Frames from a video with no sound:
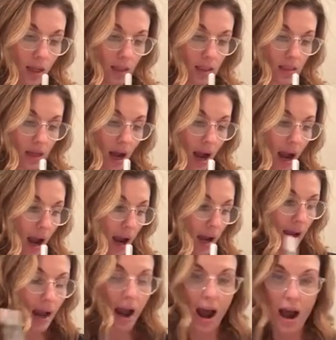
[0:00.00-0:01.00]
this,
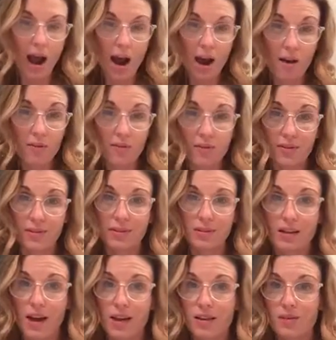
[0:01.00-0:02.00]
I have
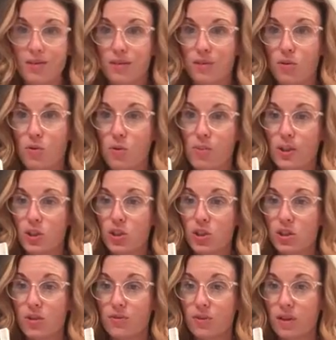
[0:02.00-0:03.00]
kind of a whole bunch
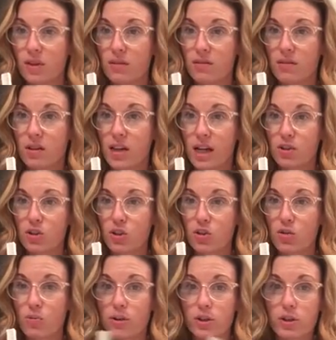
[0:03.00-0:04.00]
of different electric
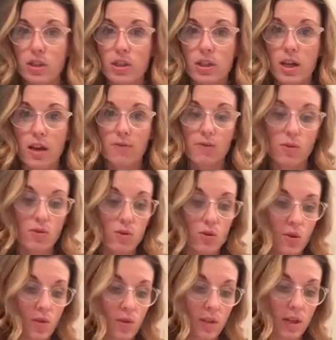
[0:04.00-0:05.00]
toothbrushes that I've
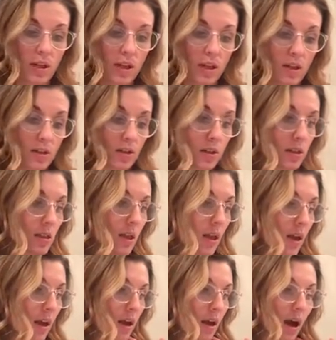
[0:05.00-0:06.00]
used over the years.
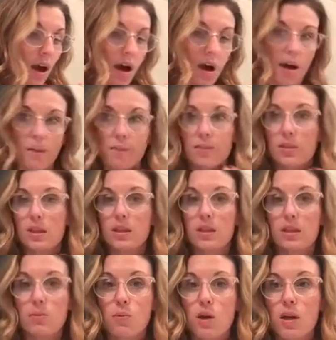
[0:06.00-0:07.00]

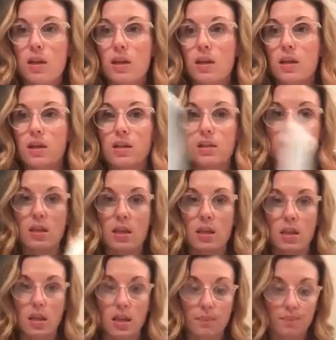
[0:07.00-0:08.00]
This one is
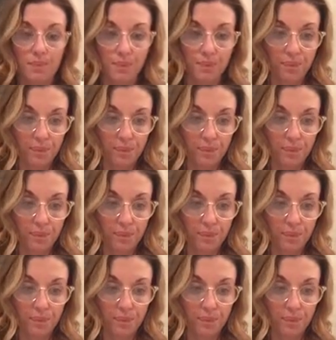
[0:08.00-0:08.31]
the